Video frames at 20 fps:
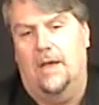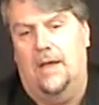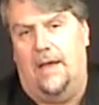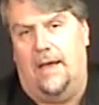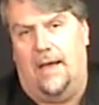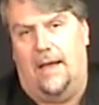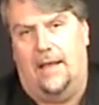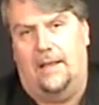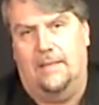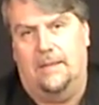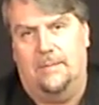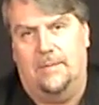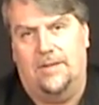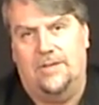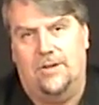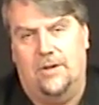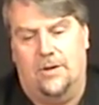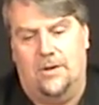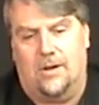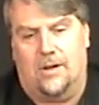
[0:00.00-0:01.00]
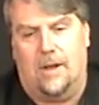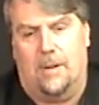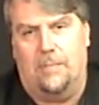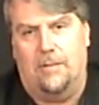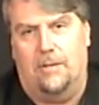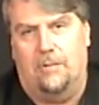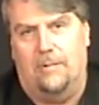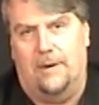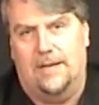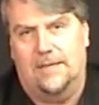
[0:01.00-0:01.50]
and let me show you a
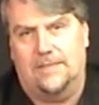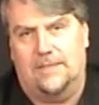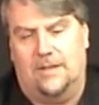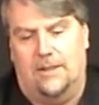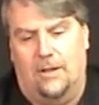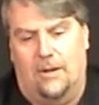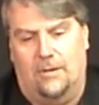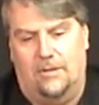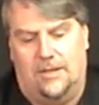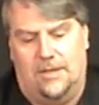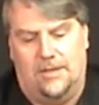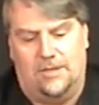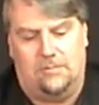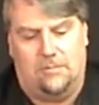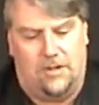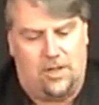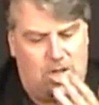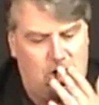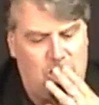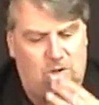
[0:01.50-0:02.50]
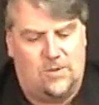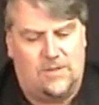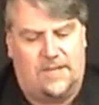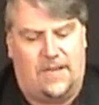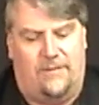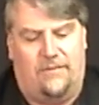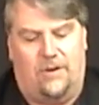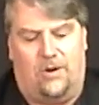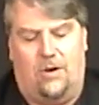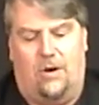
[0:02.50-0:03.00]
couple of ways to load this. What you do is
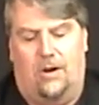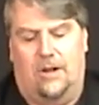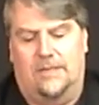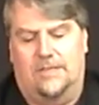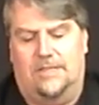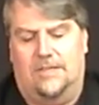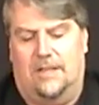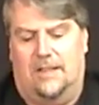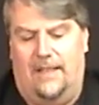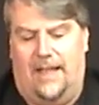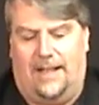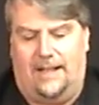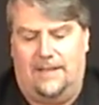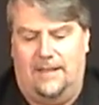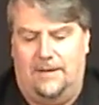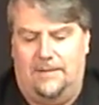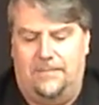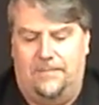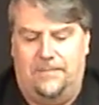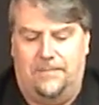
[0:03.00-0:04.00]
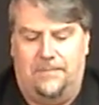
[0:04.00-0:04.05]
have a card selected,